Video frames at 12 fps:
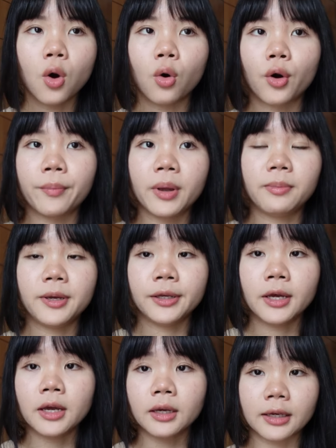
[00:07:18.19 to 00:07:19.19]
or maybe
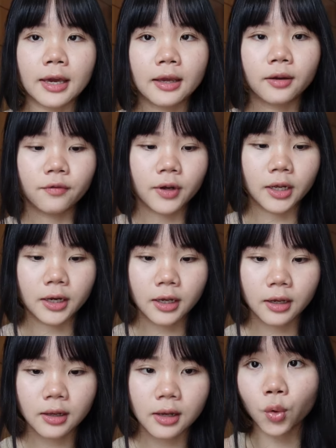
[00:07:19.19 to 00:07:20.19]
getting
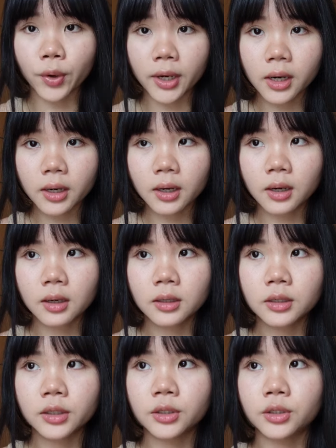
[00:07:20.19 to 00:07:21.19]
ready quicker
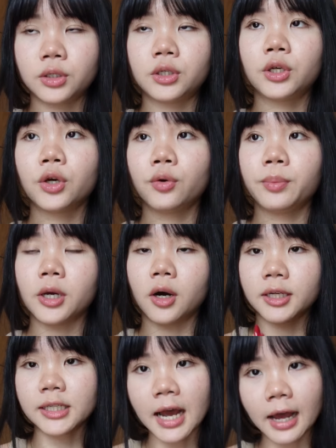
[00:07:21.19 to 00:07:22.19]
to be
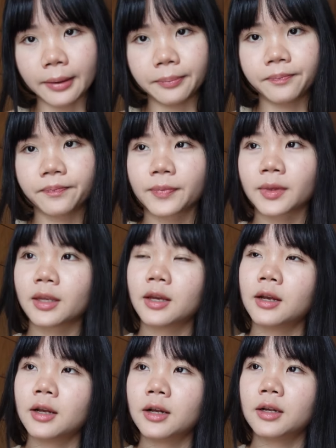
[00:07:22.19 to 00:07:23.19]
on time.
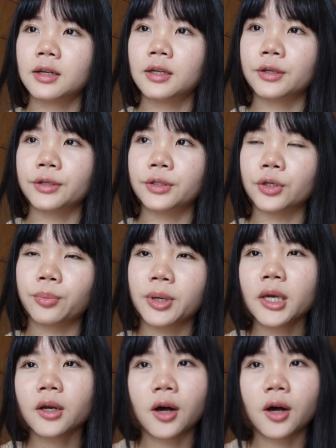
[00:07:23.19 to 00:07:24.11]
So being